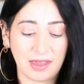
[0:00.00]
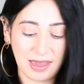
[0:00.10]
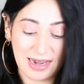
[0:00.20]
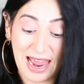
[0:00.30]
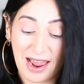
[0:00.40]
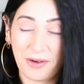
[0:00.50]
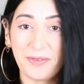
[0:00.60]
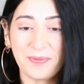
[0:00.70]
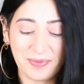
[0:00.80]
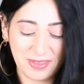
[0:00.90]
And now,
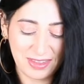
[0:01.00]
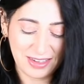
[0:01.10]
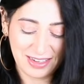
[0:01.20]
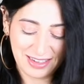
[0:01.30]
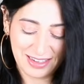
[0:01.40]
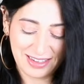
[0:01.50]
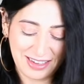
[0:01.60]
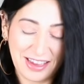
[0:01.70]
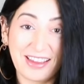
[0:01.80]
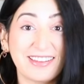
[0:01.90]

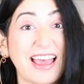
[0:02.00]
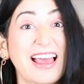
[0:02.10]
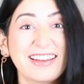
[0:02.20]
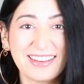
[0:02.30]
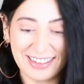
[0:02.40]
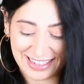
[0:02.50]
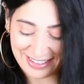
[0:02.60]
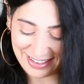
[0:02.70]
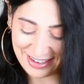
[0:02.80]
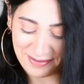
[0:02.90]
as elegantly
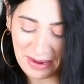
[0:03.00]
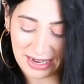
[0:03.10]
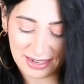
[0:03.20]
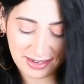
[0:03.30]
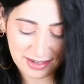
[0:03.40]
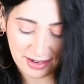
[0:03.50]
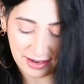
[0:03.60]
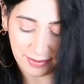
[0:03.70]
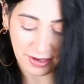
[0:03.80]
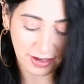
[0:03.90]
as I can manage,
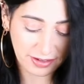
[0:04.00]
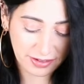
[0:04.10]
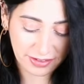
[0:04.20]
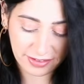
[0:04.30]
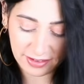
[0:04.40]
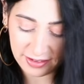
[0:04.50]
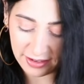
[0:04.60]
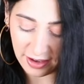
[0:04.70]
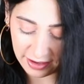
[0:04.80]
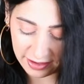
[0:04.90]
I'm going to just
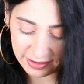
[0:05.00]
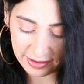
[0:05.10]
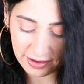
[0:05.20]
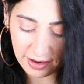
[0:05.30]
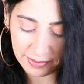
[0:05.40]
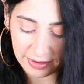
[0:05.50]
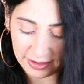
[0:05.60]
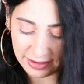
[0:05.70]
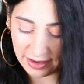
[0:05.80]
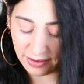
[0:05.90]
turn it upside
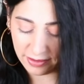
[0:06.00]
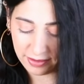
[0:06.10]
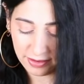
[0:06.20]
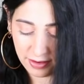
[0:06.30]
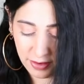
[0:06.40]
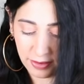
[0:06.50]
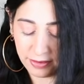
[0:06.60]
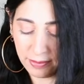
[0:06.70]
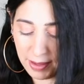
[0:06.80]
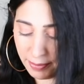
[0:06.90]
down
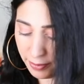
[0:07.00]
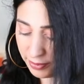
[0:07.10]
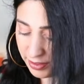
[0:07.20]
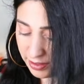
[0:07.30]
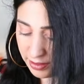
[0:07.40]
onto my board,